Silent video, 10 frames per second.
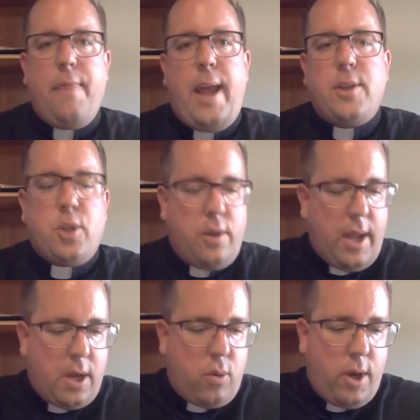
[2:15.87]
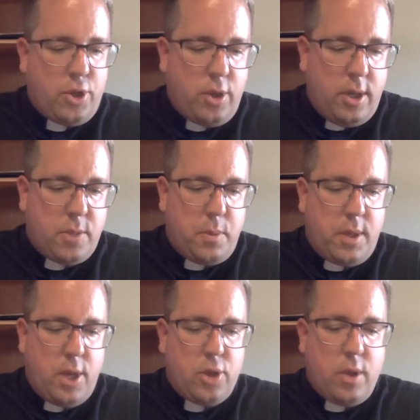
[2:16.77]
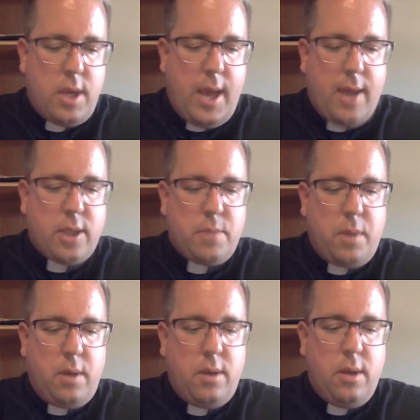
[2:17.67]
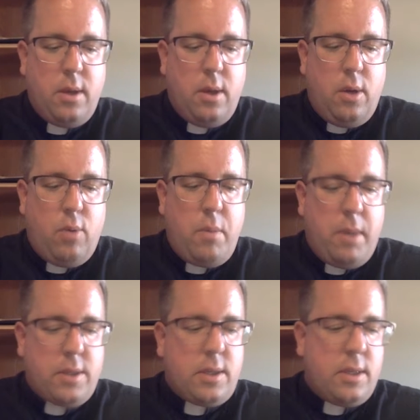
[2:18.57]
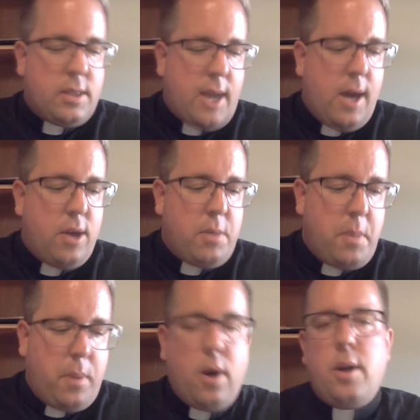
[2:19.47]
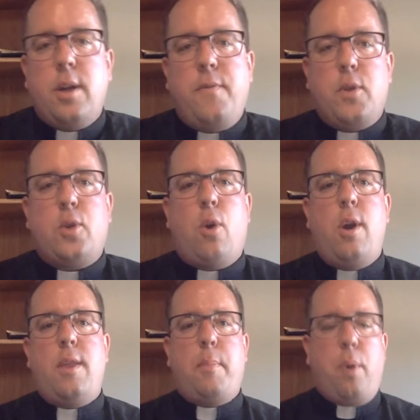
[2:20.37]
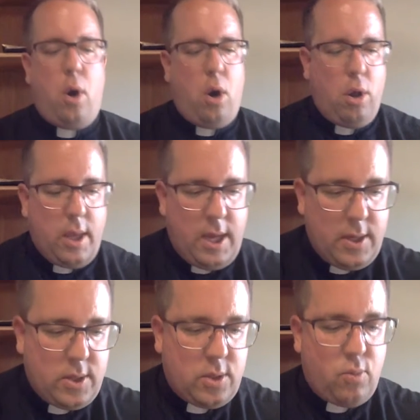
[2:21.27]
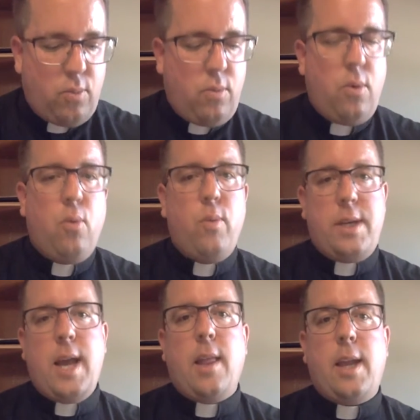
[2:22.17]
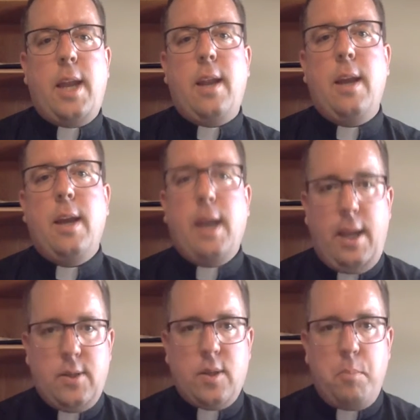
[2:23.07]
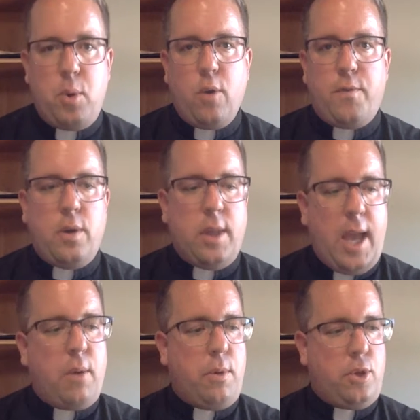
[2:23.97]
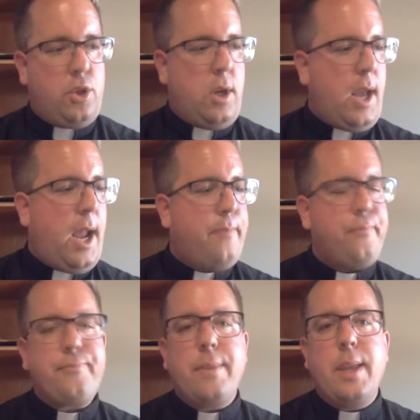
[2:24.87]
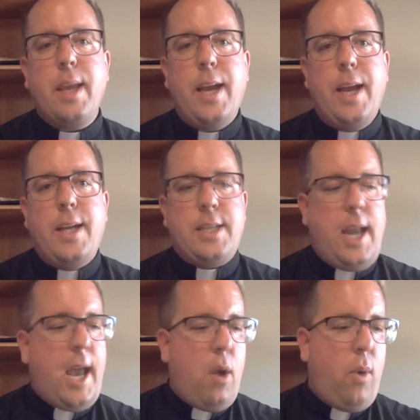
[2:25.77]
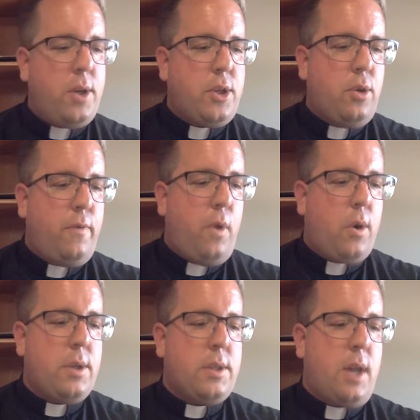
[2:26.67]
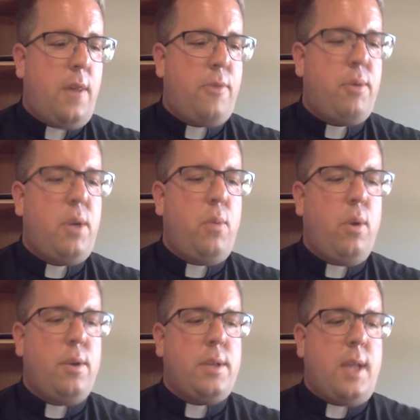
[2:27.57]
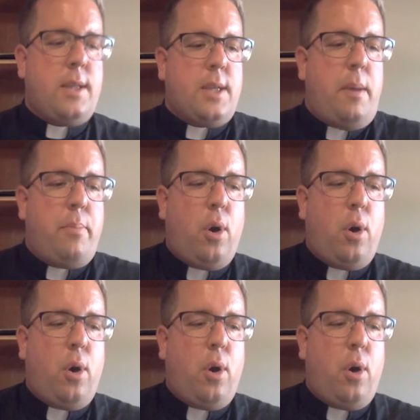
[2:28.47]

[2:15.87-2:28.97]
The answer to that question is potentially yes, but we must desire to be part of the story that Paul is retelling in some beautiful language today. Today I want to focus on three words that St.